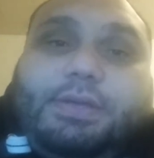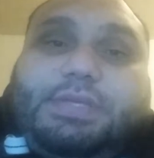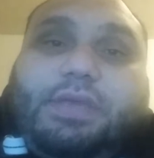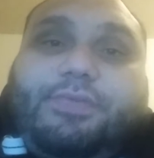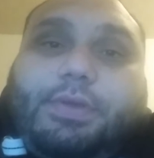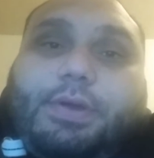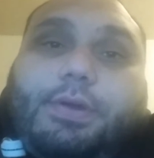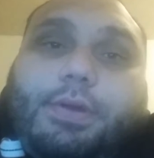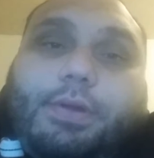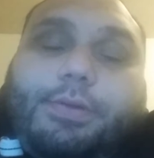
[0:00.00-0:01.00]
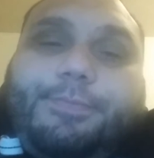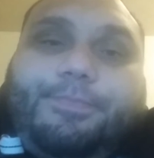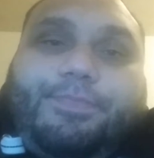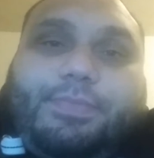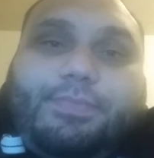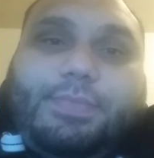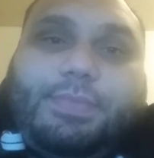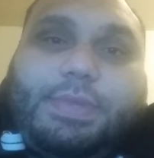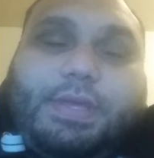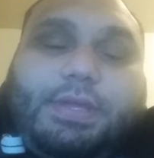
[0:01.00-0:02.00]
David Carr
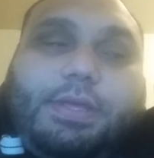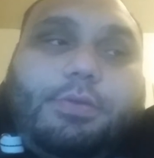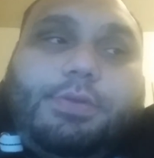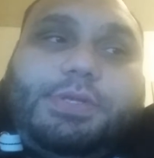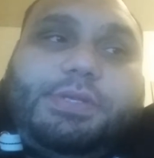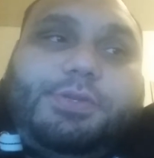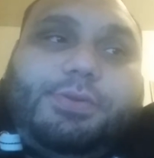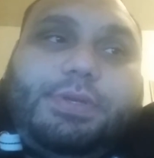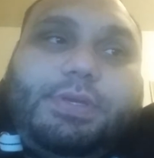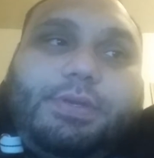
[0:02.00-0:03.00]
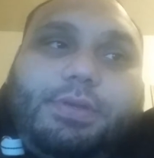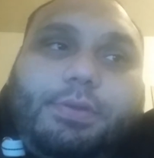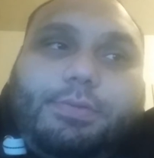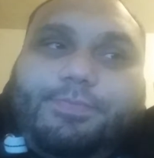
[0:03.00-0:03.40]
had a huge injury,